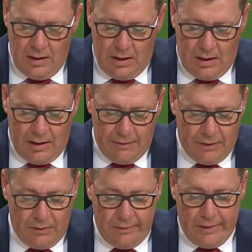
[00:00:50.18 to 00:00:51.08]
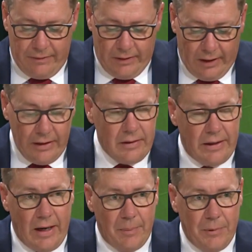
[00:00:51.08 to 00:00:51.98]
If you like to
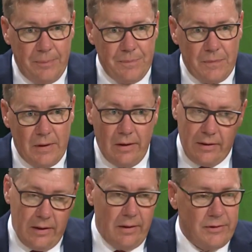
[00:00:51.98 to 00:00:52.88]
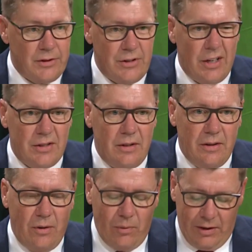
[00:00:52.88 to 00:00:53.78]
gamble, then I would suggest
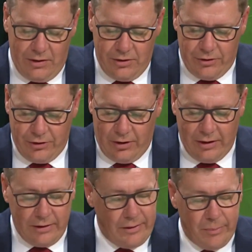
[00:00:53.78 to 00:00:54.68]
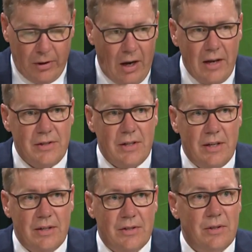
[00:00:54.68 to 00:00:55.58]
you don't get your shot. The prize
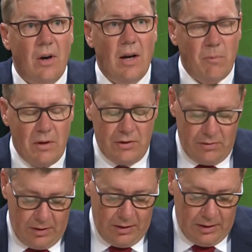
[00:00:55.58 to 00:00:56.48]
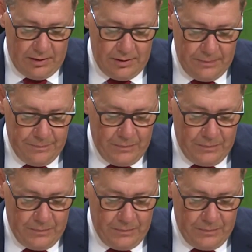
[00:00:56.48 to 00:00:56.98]
is not what you think it is.